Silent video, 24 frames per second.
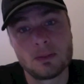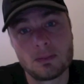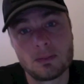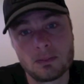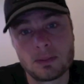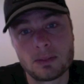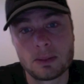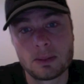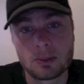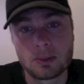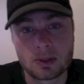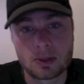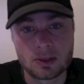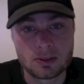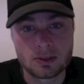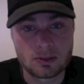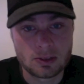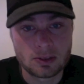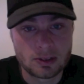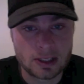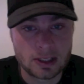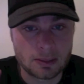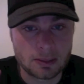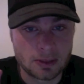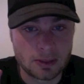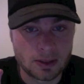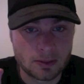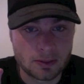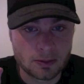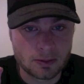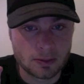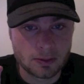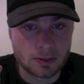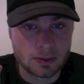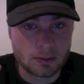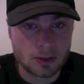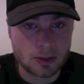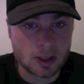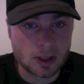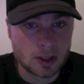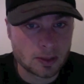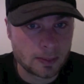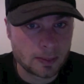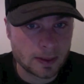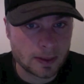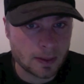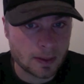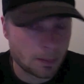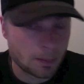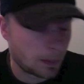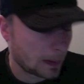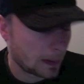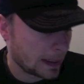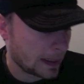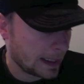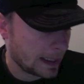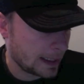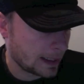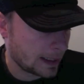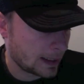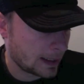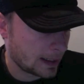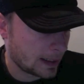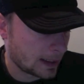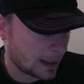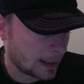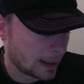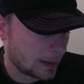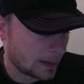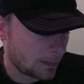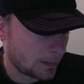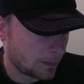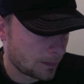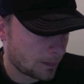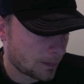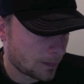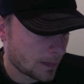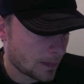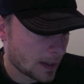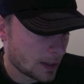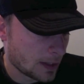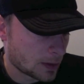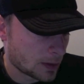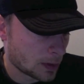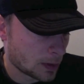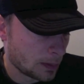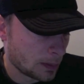people can correct me if I'm wrong, but the black sort of